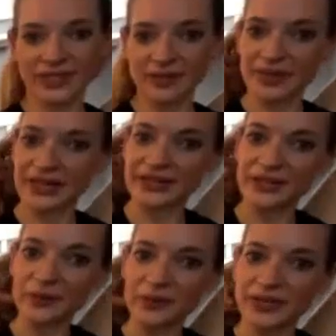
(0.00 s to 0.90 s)
Then
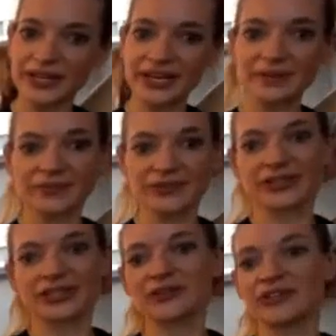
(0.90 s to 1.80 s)
knee open hip,
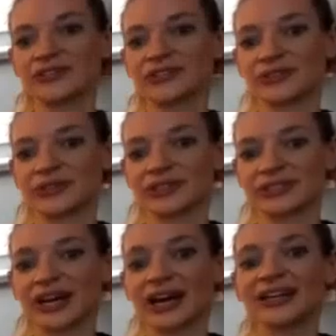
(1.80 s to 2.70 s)
knee reaches towards
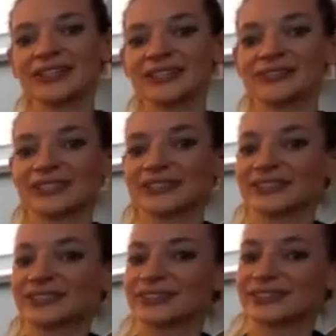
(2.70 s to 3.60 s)
sky, heel
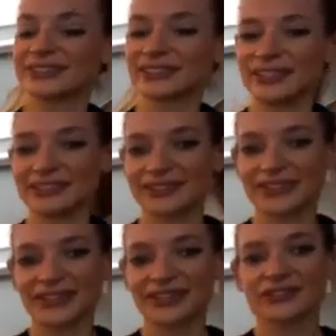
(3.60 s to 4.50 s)
reaches towards seat.
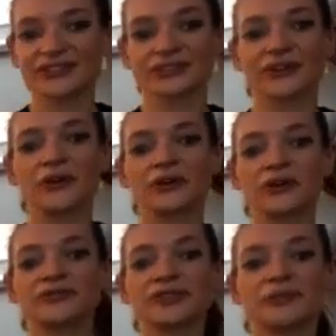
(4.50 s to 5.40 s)
Slowly
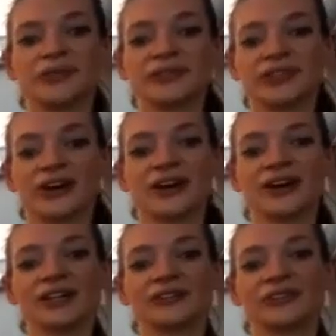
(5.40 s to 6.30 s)
flip your
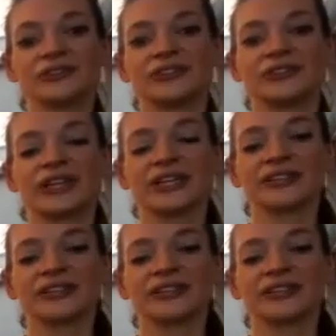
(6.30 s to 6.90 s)
dog, 2 straight